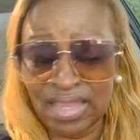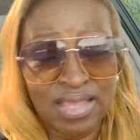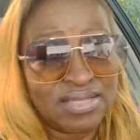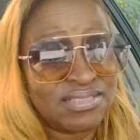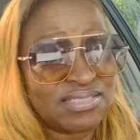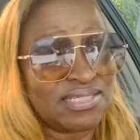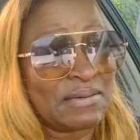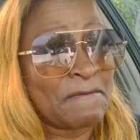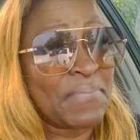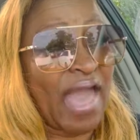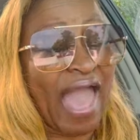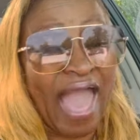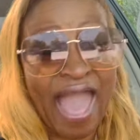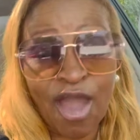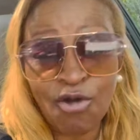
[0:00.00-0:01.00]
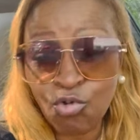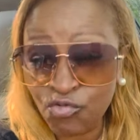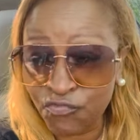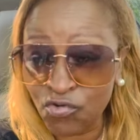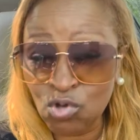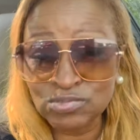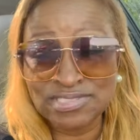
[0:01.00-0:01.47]
some
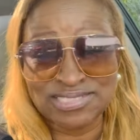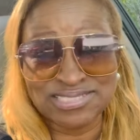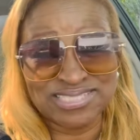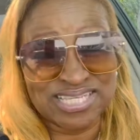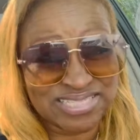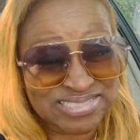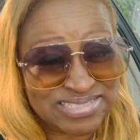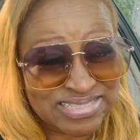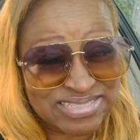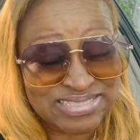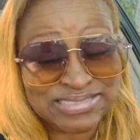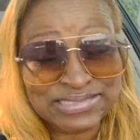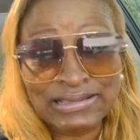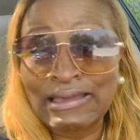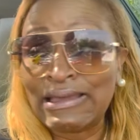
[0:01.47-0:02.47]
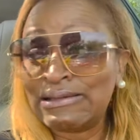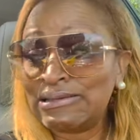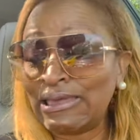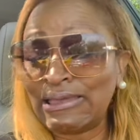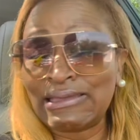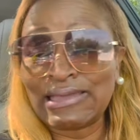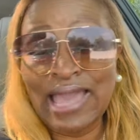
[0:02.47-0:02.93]
powerful sisters
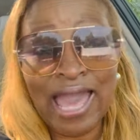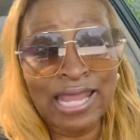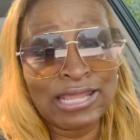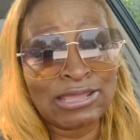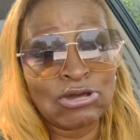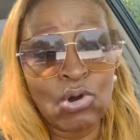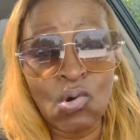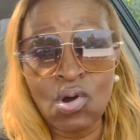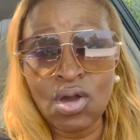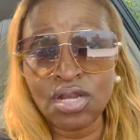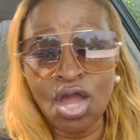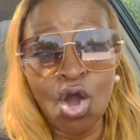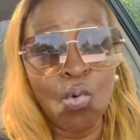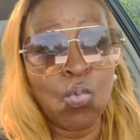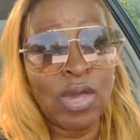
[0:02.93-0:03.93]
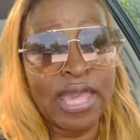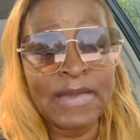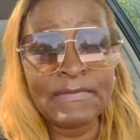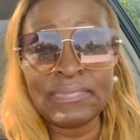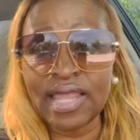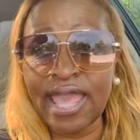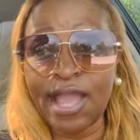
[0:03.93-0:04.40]
that got it going on. We
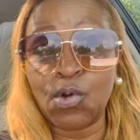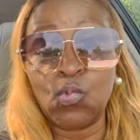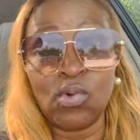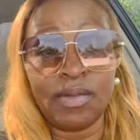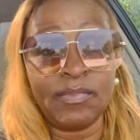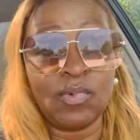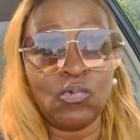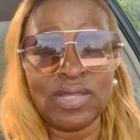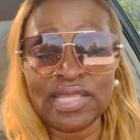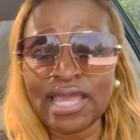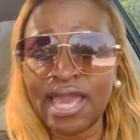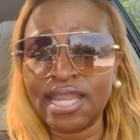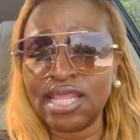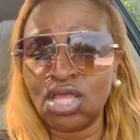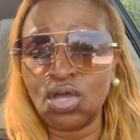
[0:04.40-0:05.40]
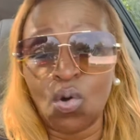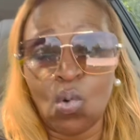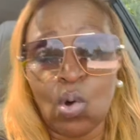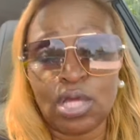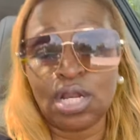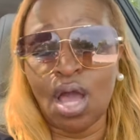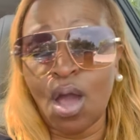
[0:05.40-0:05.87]
Black women, we got it
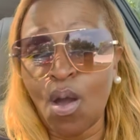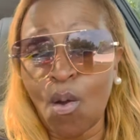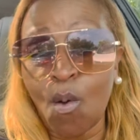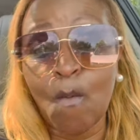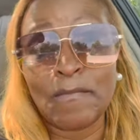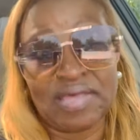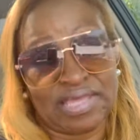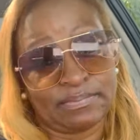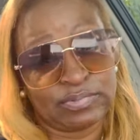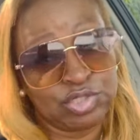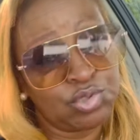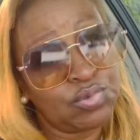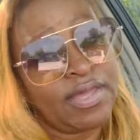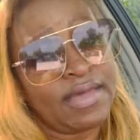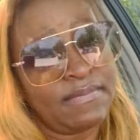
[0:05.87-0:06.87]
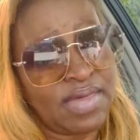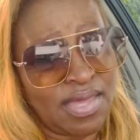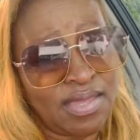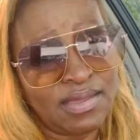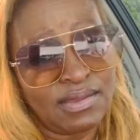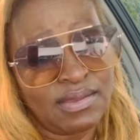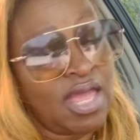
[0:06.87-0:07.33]
going on, baby. You hear me?
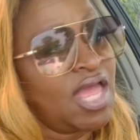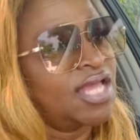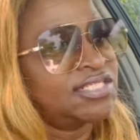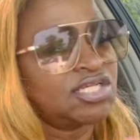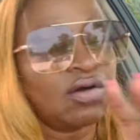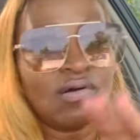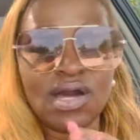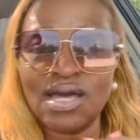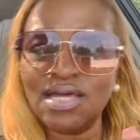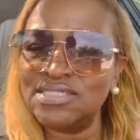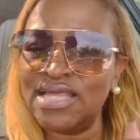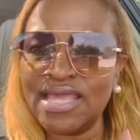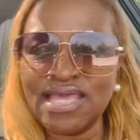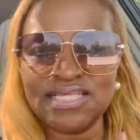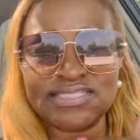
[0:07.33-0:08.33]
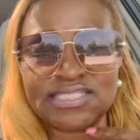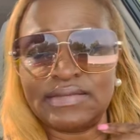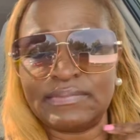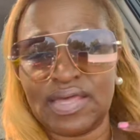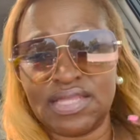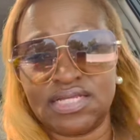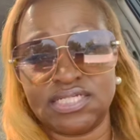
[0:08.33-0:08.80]
Don't
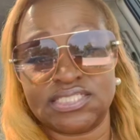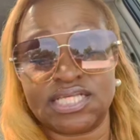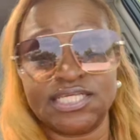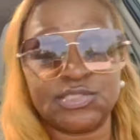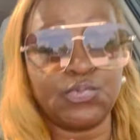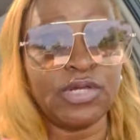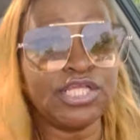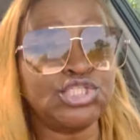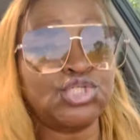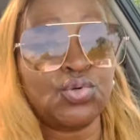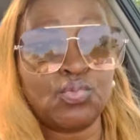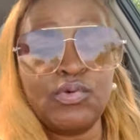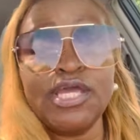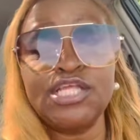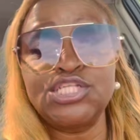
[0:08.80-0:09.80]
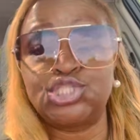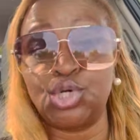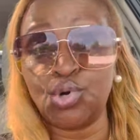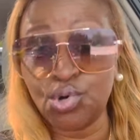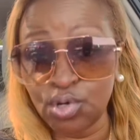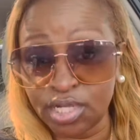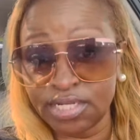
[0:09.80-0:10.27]
underestimate us, because we
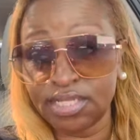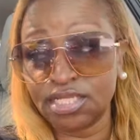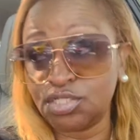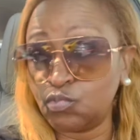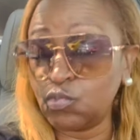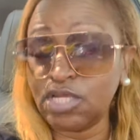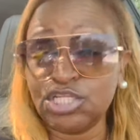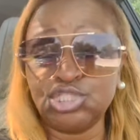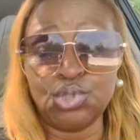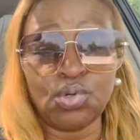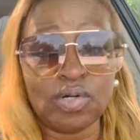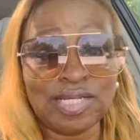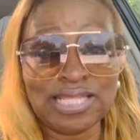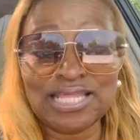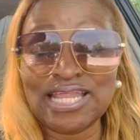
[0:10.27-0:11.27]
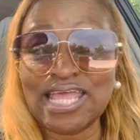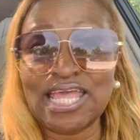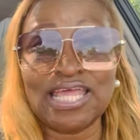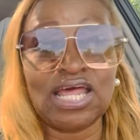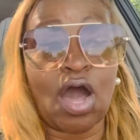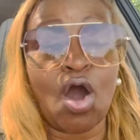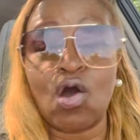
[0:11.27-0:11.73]
doing it. We doing it
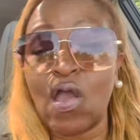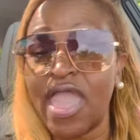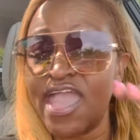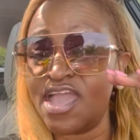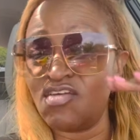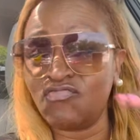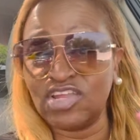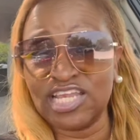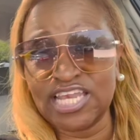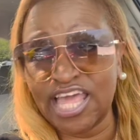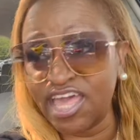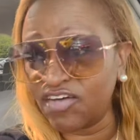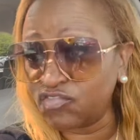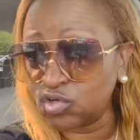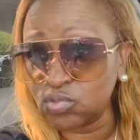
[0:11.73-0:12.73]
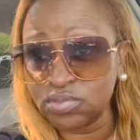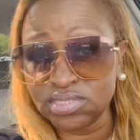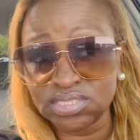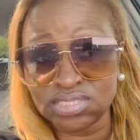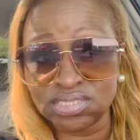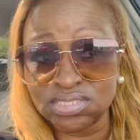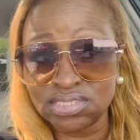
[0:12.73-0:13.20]
on every
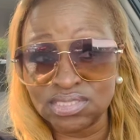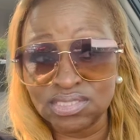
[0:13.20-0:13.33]
levels,